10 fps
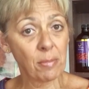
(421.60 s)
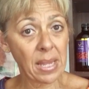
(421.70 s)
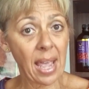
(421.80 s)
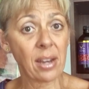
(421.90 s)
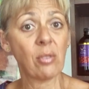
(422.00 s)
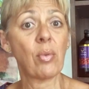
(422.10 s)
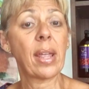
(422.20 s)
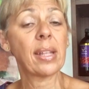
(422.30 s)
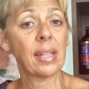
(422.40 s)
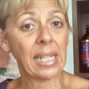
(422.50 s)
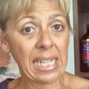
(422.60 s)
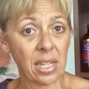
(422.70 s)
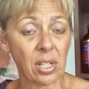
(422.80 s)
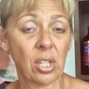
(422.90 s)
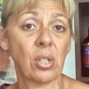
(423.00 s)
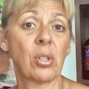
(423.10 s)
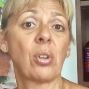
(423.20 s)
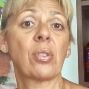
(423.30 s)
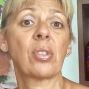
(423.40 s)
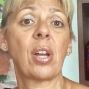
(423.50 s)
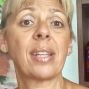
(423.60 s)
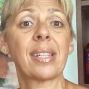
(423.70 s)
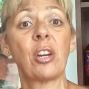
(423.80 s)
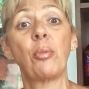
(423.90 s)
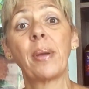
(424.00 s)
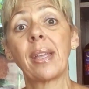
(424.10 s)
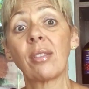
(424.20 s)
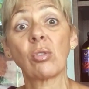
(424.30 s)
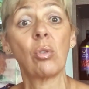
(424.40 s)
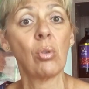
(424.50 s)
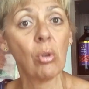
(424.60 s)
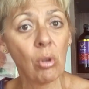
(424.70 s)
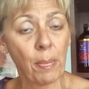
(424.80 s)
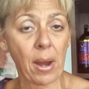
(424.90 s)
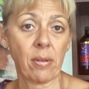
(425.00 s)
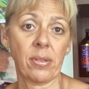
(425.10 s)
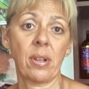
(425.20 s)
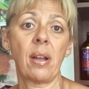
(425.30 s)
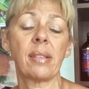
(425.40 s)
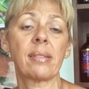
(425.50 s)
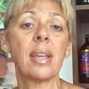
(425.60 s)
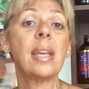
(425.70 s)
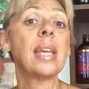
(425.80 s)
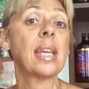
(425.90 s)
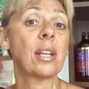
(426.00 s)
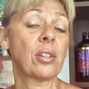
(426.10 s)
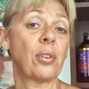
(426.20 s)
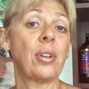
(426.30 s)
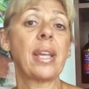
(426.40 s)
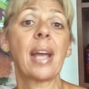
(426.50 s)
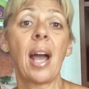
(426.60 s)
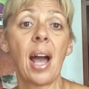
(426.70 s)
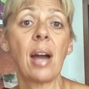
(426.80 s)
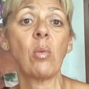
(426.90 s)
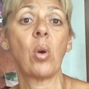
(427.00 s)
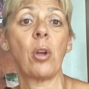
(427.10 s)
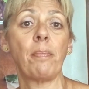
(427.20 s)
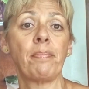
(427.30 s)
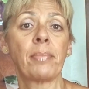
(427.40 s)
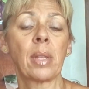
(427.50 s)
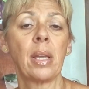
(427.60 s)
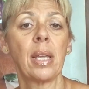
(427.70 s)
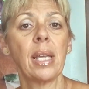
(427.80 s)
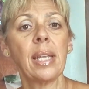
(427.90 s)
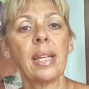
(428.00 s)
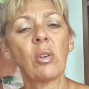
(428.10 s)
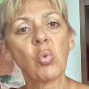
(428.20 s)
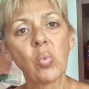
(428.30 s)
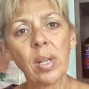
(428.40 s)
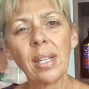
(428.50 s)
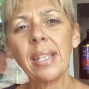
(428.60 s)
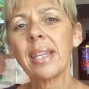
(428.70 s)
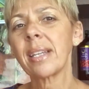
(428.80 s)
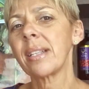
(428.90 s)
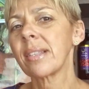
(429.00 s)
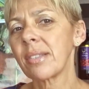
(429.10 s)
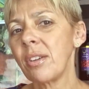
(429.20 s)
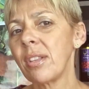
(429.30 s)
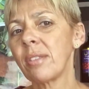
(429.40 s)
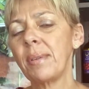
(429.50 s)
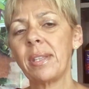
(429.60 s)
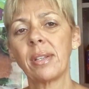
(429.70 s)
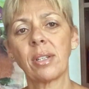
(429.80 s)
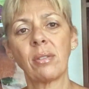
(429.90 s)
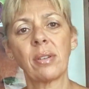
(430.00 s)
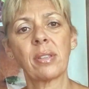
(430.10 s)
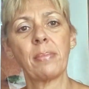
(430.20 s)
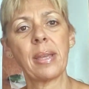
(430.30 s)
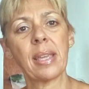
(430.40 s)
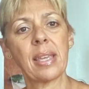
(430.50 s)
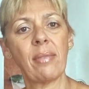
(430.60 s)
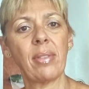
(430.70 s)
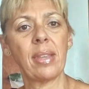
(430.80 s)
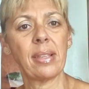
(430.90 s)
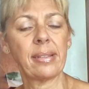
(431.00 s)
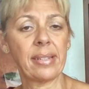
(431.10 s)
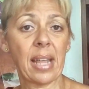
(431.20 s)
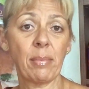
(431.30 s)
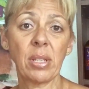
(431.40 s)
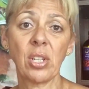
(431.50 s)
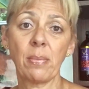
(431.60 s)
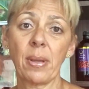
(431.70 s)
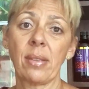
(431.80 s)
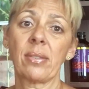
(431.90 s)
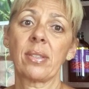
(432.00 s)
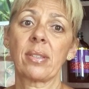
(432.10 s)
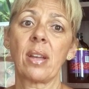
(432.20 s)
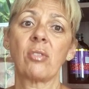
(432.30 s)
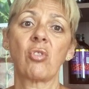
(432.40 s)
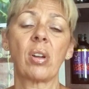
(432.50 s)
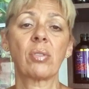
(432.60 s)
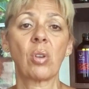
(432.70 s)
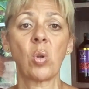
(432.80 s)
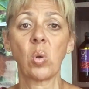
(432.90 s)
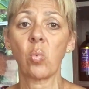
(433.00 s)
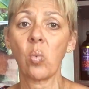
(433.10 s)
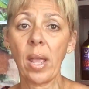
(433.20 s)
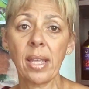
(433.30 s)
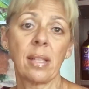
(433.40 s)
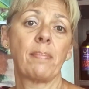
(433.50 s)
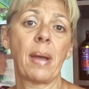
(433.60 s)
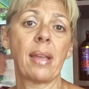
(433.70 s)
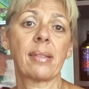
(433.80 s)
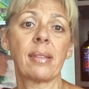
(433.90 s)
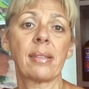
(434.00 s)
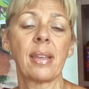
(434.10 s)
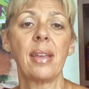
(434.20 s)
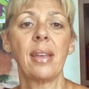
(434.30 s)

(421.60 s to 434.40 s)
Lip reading: be added regularly into your dog's diet to help against all parasites, including heartworm. Now, it really concerns me that dogs are being given these damaging pesticide drugs on a regular basis.